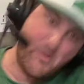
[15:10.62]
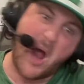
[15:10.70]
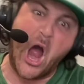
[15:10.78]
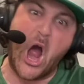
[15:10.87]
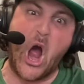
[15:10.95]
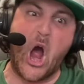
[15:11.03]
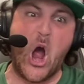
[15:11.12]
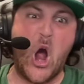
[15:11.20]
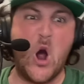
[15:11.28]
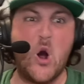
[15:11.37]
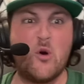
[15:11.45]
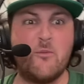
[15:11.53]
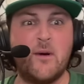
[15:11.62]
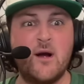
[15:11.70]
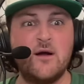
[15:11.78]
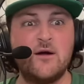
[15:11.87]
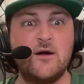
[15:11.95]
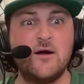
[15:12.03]
boom,
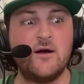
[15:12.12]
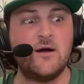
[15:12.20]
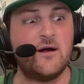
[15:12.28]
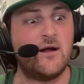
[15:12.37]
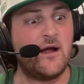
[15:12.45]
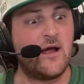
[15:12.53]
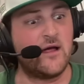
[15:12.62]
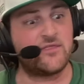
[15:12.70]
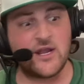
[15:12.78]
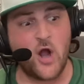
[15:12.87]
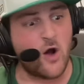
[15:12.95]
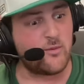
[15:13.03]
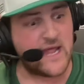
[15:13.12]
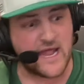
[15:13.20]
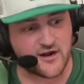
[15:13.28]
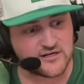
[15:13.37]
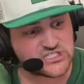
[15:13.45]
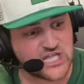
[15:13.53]
and then all we
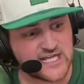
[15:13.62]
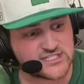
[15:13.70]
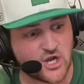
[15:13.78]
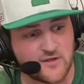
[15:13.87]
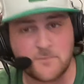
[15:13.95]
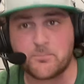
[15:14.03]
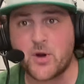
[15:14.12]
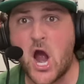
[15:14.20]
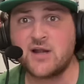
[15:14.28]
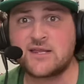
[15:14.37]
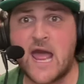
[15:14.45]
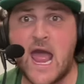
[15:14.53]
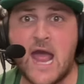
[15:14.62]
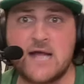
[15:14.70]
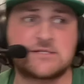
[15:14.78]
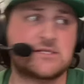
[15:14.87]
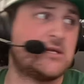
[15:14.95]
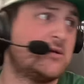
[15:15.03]
hear is this on the
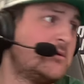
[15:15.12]
broadcast.